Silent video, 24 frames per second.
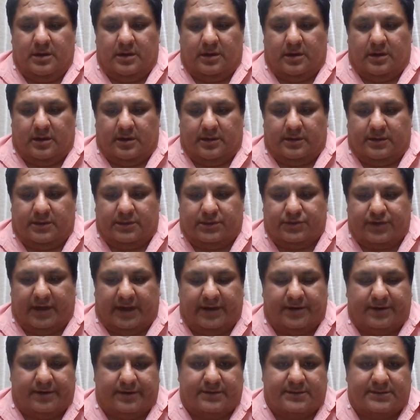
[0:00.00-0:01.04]
The
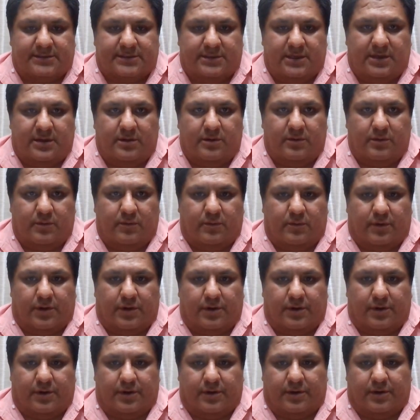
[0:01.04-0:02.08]
traders
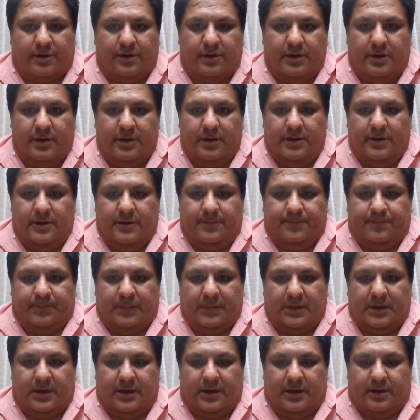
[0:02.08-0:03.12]
were
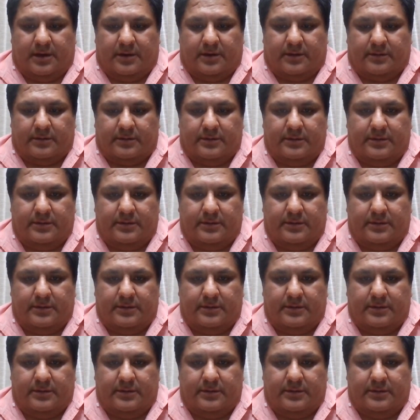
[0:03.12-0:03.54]
uh,